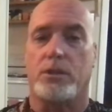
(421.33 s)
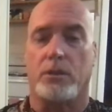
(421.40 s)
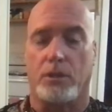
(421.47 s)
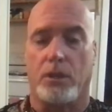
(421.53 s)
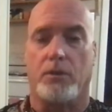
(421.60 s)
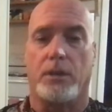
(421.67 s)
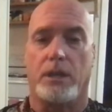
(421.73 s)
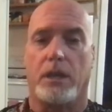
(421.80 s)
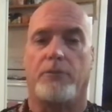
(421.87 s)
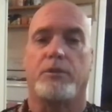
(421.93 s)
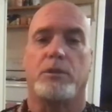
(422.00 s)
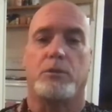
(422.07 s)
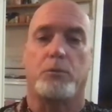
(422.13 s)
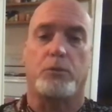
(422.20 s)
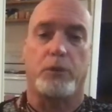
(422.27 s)
You'll know the
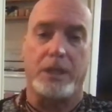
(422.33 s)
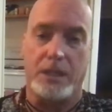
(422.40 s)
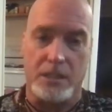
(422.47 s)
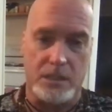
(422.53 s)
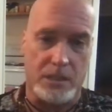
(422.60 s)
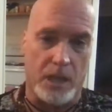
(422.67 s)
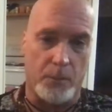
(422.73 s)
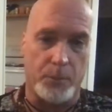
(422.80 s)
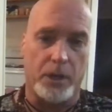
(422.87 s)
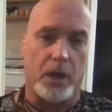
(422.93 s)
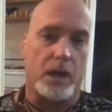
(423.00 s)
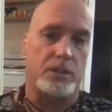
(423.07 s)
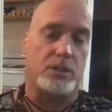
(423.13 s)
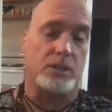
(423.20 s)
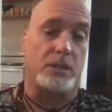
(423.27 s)
difference between the
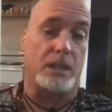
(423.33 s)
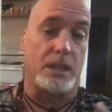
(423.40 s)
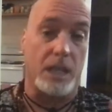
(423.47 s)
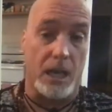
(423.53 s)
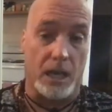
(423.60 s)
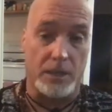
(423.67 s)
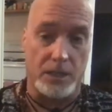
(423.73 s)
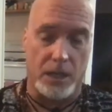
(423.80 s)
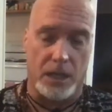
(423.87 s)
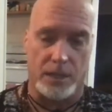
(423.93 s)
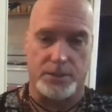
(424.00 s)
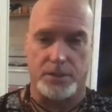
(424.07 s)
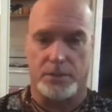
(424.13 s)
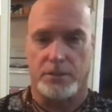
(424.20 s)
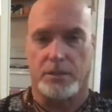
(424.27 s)
subconscious and the
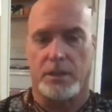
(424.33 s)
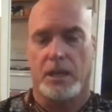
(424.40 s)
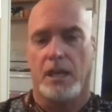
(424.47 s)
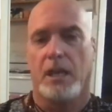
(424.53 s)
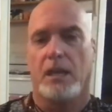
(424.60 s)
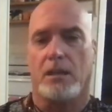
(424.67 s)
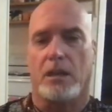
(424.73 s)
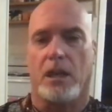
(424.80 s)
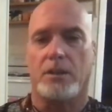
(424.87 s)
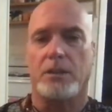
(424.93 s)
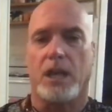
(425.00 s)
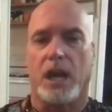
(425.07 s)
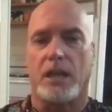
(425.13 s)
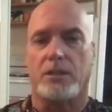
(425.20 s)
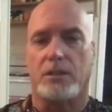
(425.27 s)
unconscious. The
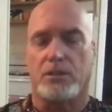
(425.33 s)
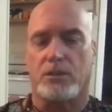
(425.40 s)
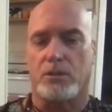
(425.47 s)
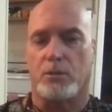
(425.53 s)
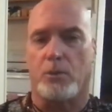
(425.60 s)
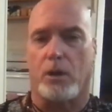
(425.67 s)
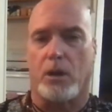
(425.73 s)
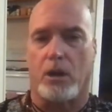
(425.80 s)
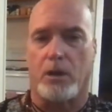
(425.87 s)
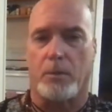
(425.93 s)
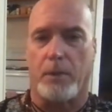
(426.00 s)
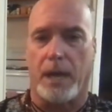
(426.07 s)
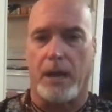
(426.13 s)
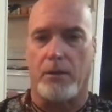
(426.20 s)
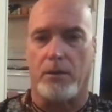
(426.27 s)
unconscious is where all the
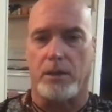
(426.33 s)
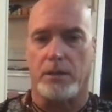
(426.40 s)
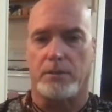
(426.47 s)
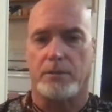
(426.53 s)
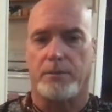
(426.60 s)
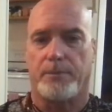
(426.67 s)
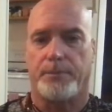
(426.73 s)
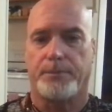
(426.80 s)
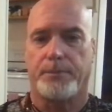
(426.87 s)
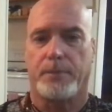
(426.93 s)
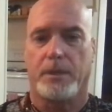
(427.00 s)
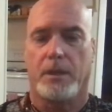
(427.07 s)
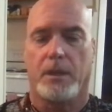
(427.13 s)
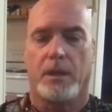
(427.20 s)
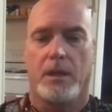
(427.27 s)
power is.
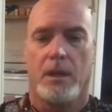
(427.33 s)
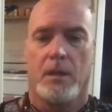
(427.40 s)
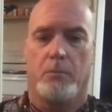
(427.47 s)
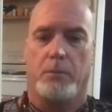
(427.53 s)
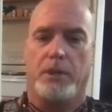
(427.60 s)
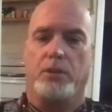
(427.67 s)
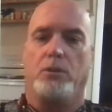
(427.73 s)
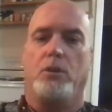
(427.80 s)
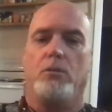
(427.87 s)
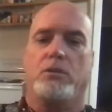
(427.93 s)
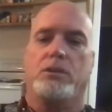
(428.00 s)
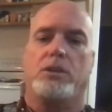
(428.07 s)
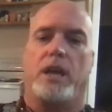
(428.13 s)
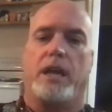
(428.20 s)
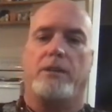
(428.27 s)
But you
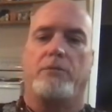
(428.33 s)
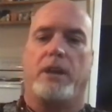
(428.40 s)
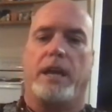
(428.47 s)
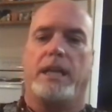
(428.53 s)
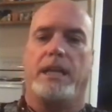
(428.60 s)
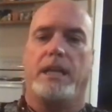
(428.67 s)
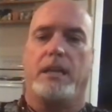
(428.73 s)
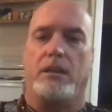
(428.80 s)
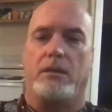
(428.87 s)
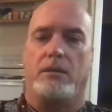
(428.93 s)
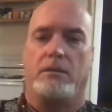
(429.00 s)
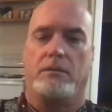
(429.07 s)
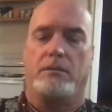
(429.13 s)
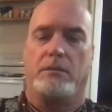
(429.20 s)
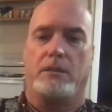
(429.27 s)
reside right
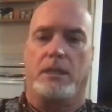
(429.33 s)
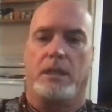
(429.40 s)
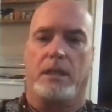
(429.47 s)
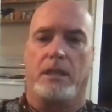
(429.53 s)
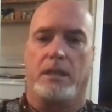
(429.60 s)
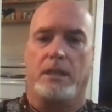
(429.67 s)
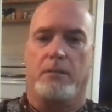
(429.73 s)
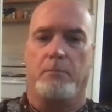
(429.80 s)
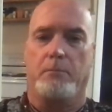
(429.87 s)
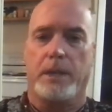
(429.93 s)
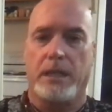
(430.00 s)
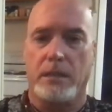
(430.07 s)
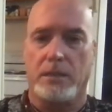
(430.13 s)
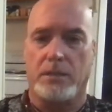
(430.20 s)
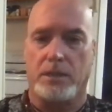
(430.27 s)
here in the
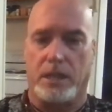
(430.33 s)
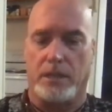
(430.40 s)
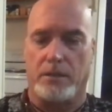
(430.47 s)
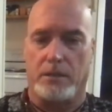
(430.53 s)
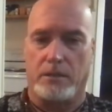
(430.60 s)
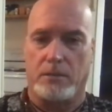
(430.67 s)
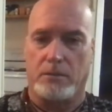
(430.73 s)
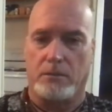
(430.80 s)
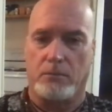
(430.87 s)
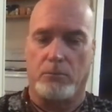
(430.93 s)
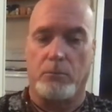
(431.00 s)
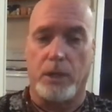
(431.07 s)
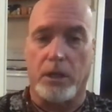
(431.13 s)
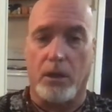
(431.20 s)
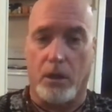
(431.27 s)
middle center.
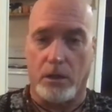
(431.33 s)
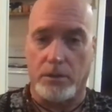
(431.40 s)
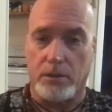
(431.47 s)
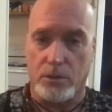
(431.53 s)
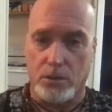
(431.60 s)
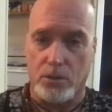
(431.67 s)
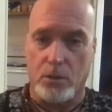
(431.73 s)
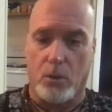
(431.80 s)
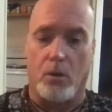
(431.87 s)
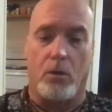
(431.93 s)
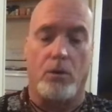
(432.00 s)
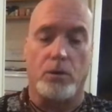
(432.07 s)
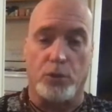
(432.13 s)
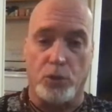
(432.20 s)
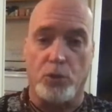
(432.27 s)
We call it the
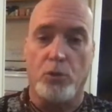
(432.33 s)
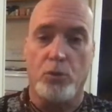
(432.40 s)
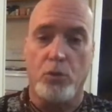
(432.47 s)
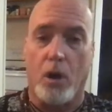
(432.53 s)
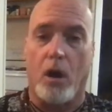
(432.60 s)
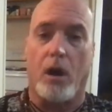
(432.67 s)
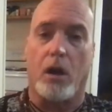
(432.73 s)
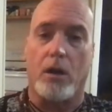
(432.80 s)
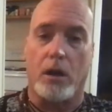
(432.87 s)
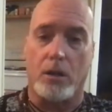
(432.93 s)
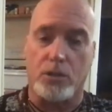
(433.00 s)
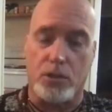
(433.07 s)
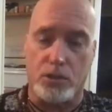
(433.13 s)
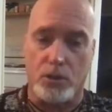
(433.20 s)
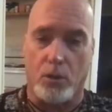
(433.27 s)
soul. You are a
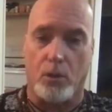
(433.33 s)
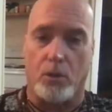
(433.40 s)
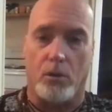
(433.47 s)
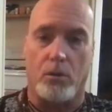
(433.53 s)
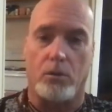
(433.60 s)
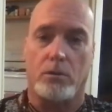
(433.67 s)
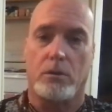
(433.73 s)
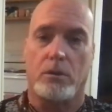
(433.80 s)
soul.